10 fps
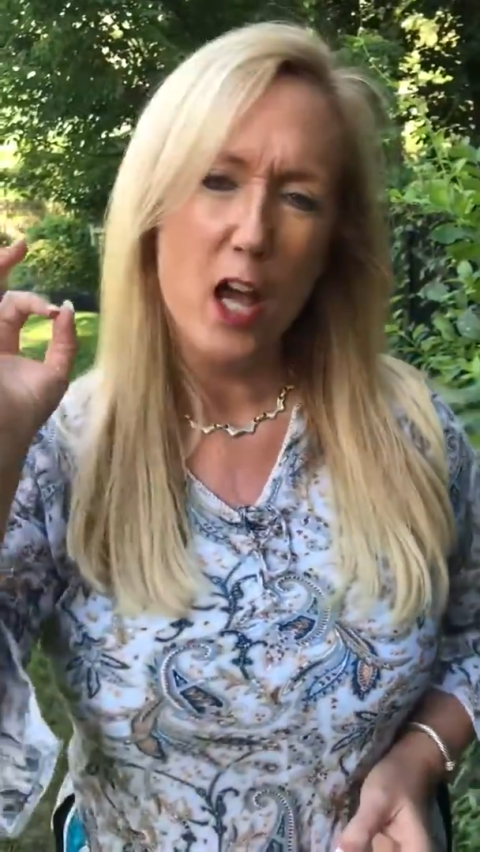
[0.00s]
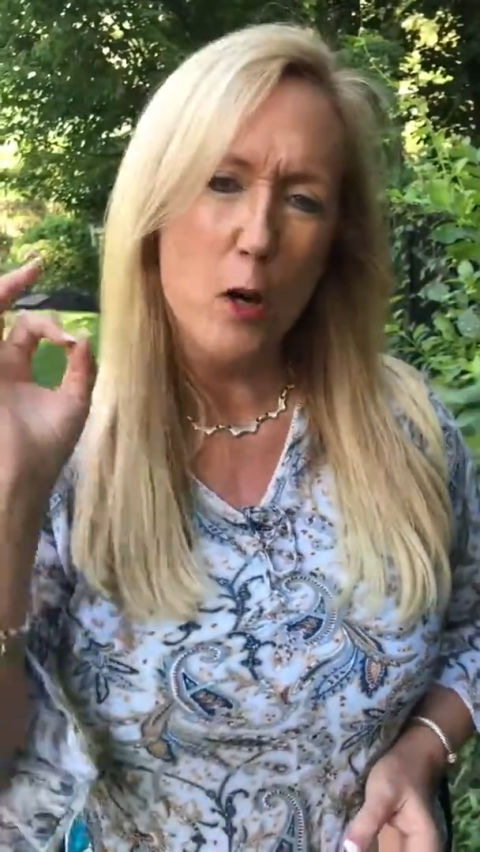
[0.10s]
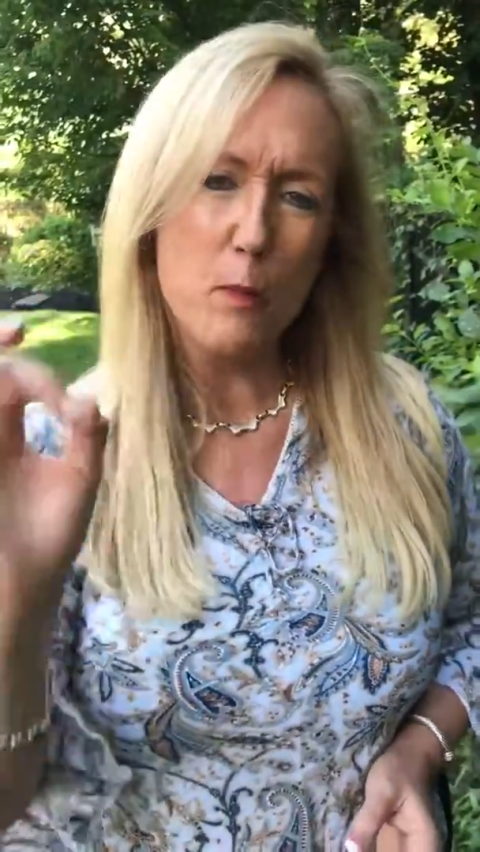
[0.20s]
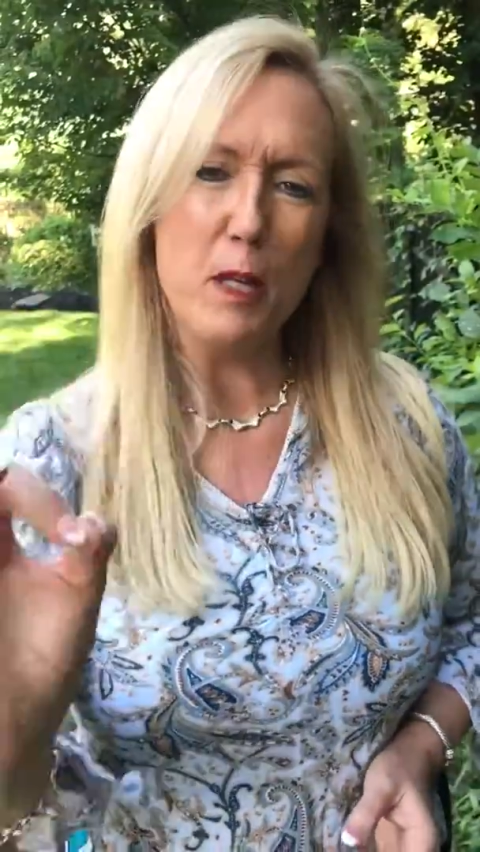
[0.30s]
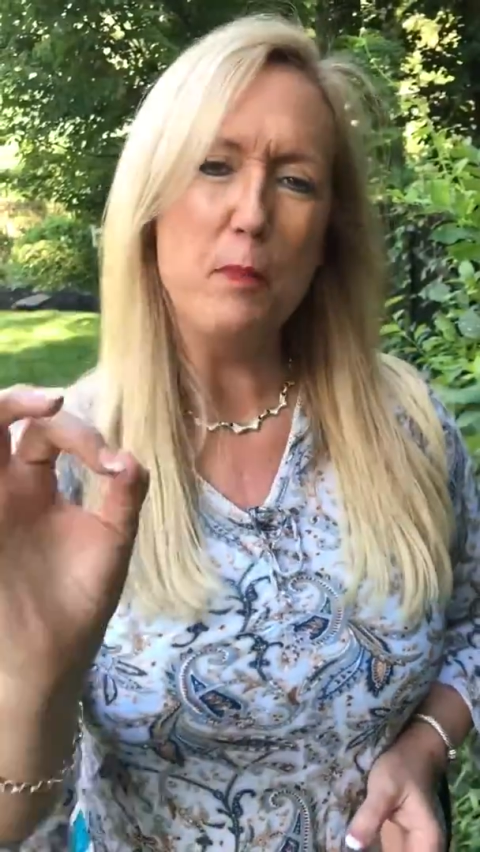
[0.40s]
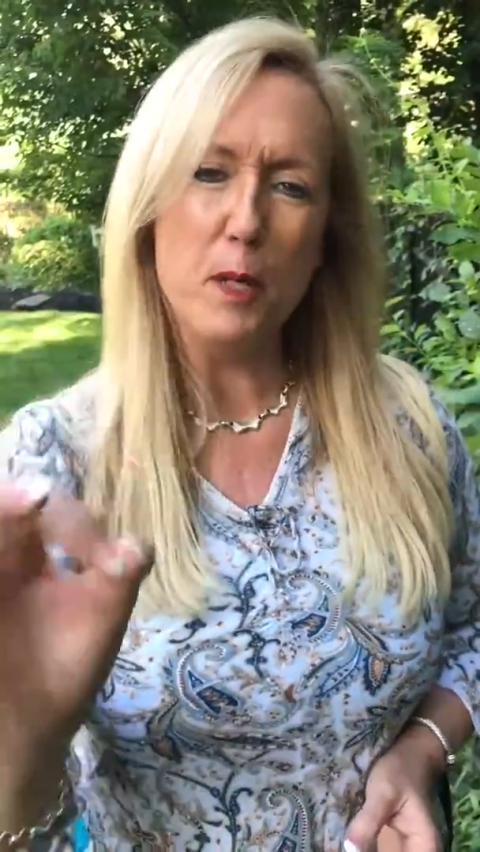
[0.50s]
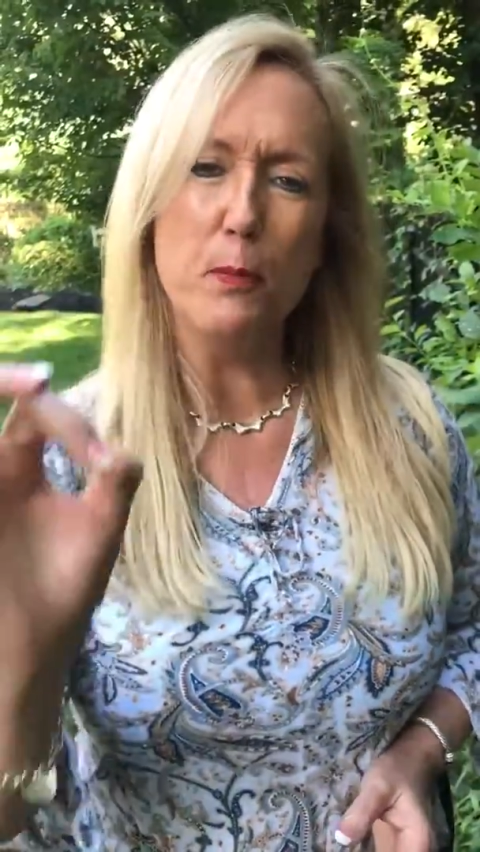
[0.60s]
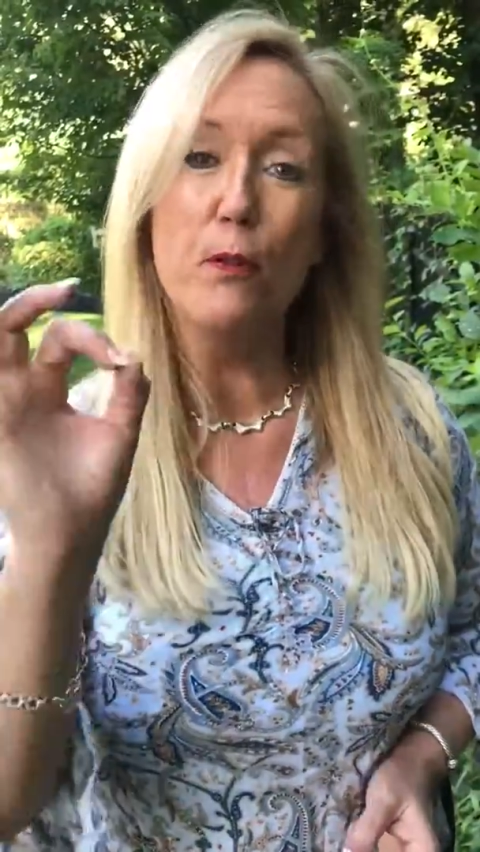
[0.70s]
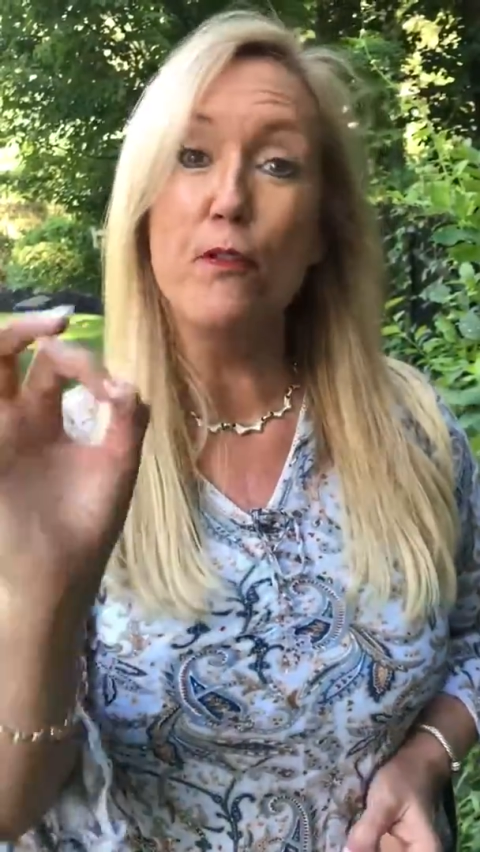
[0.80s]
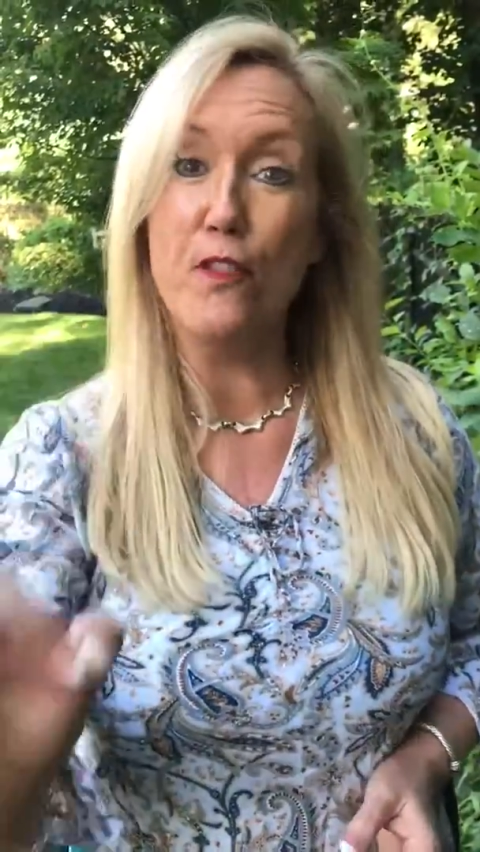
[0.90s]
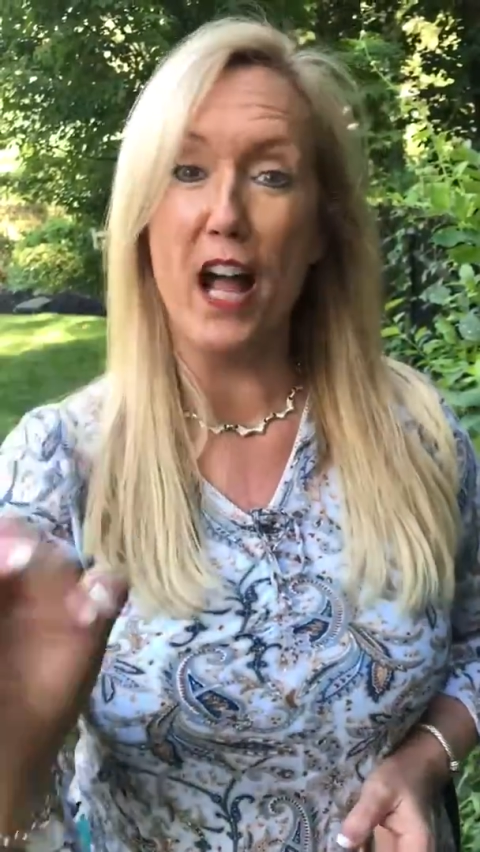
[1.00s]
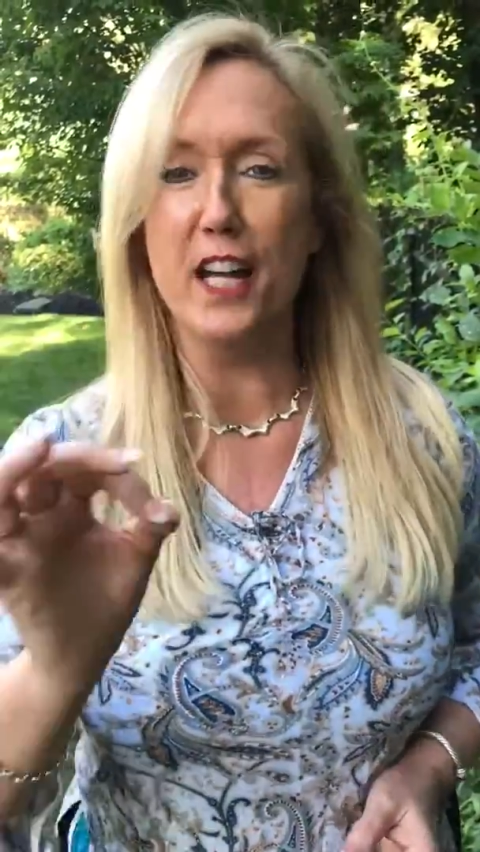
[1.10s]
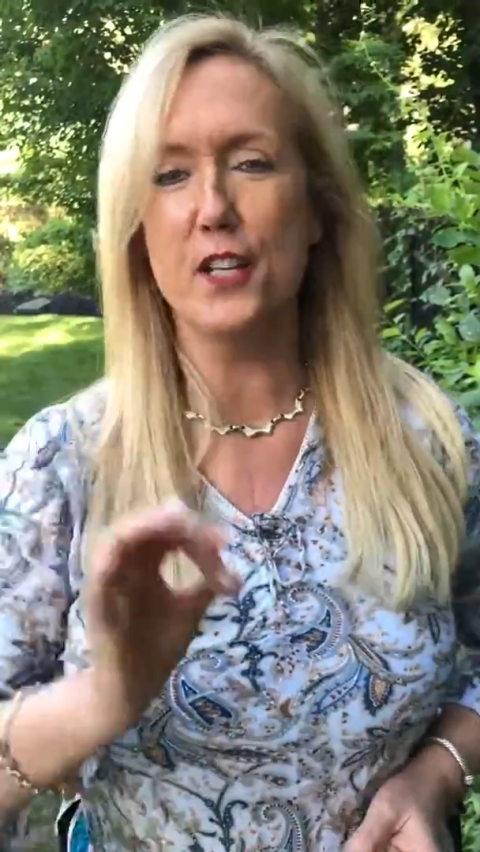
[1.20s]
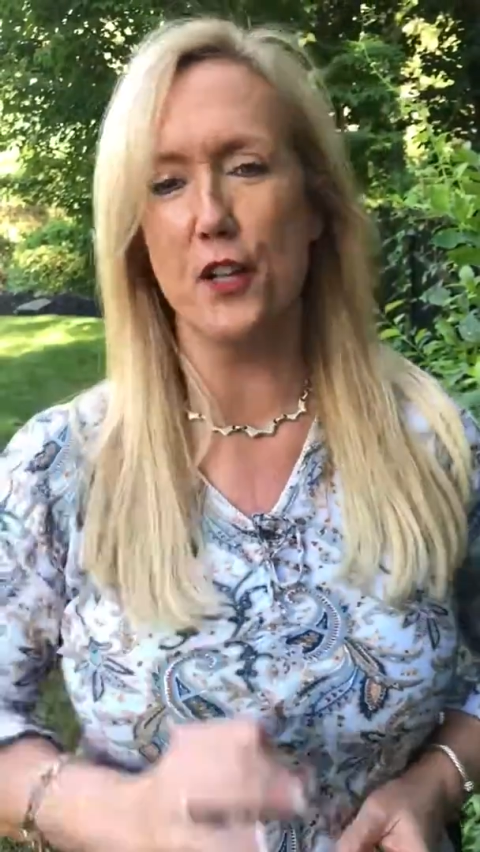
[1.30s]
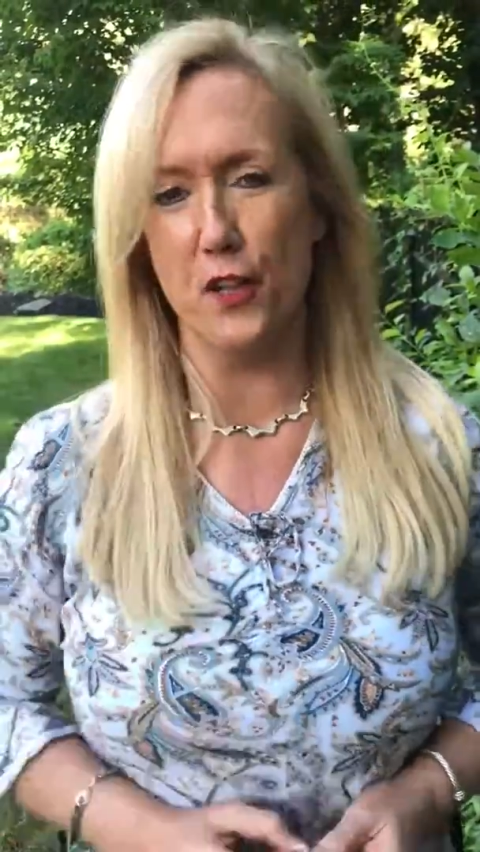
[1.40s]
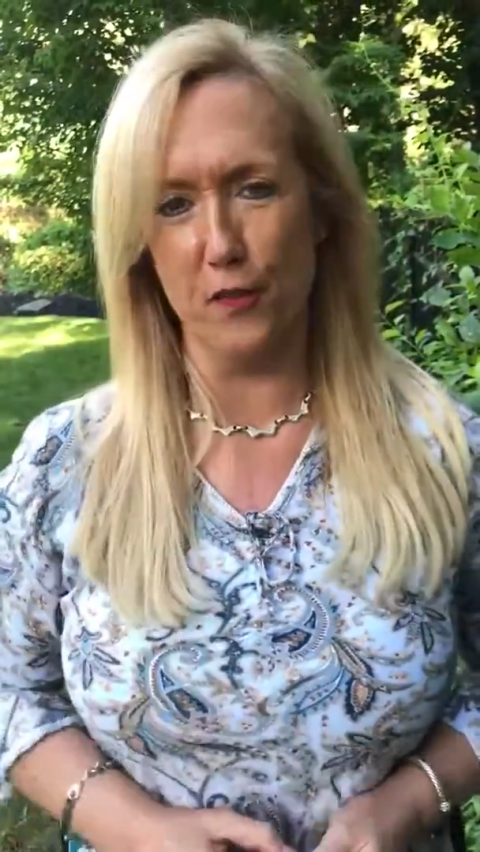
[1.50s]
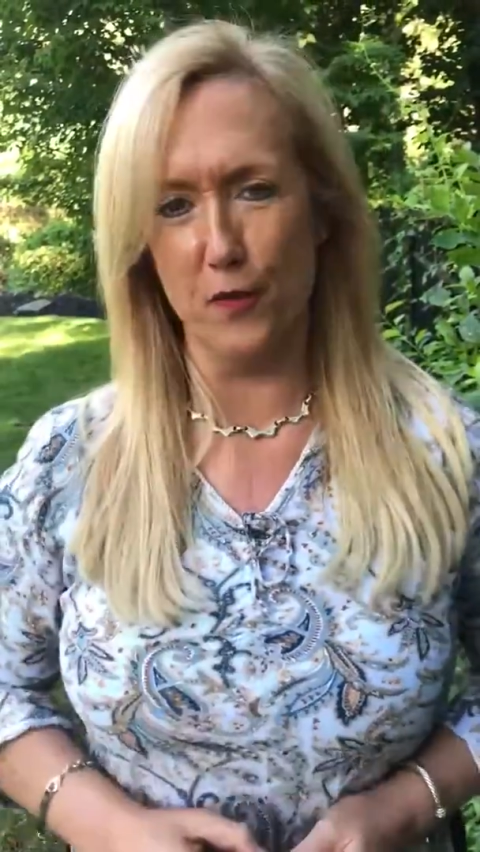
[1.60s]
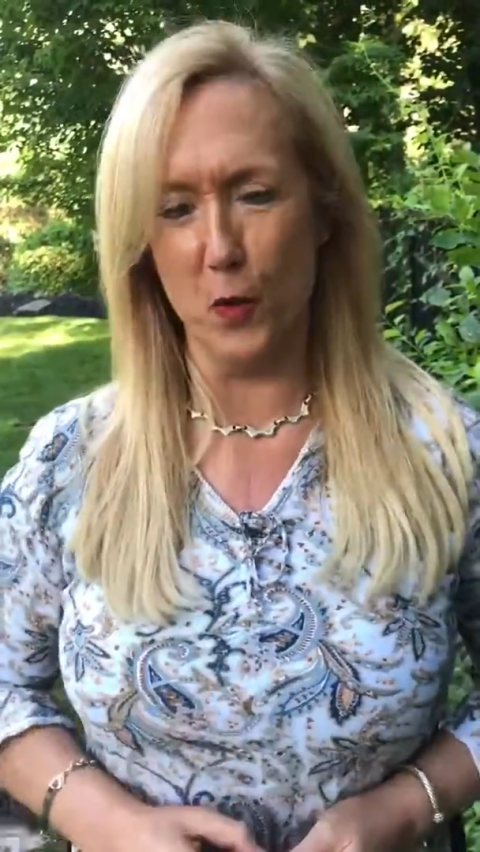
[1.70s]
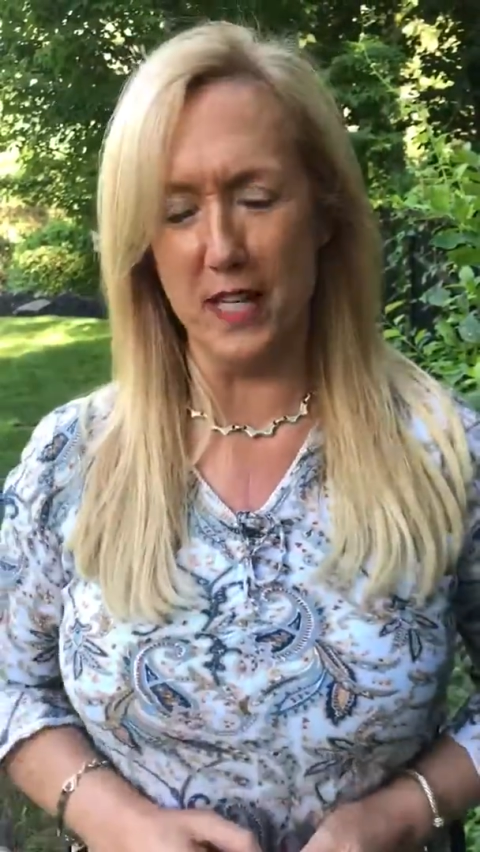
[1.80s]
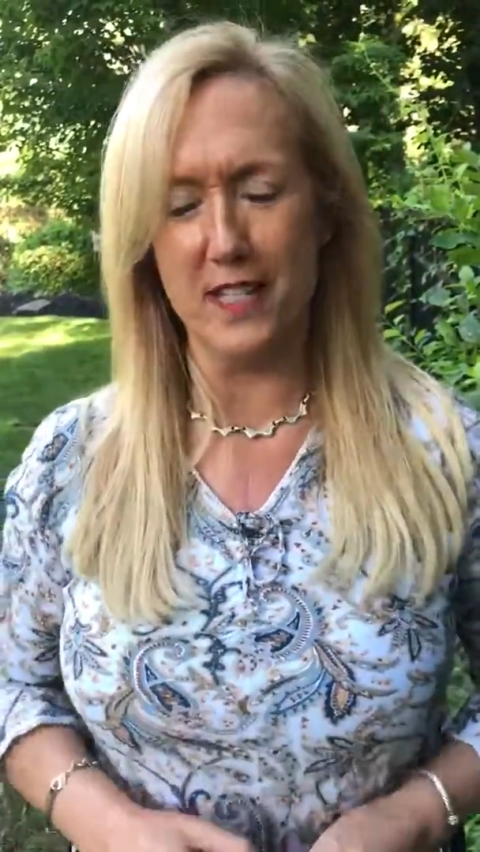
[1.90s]
helping people find their
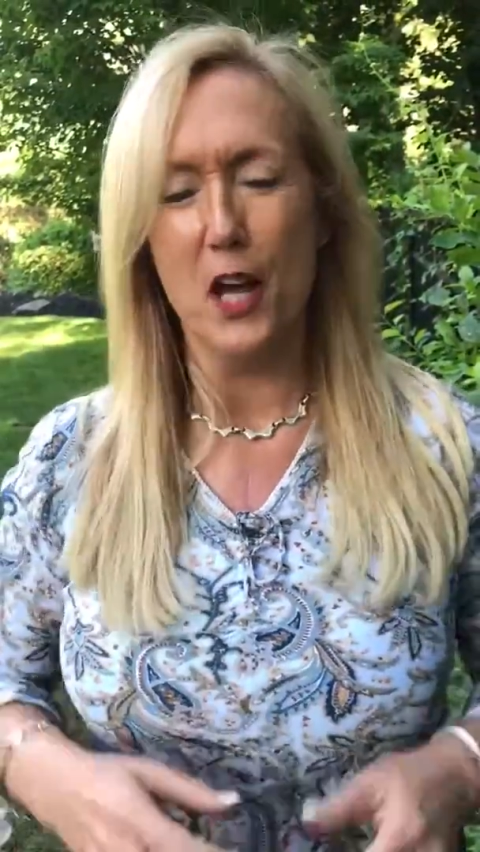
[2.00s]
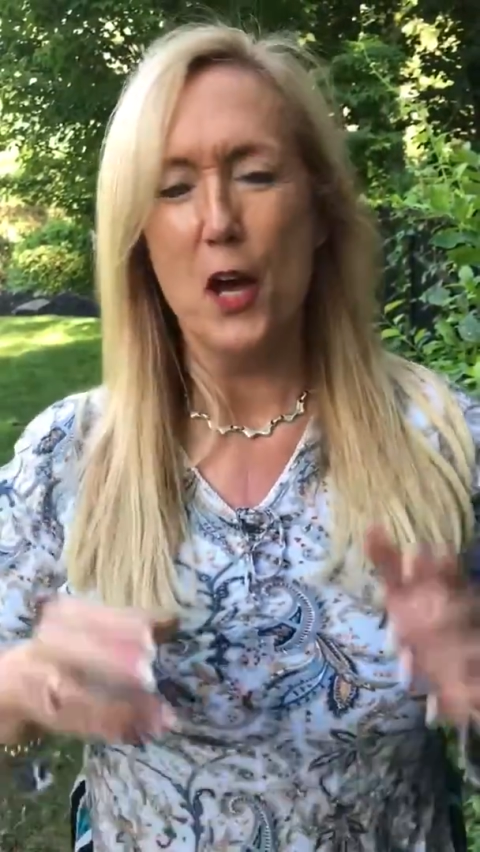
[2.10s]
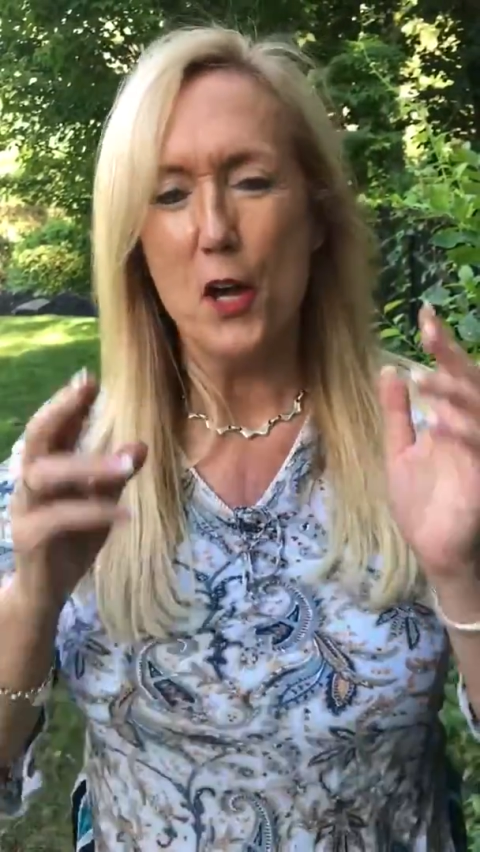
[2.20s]
voice.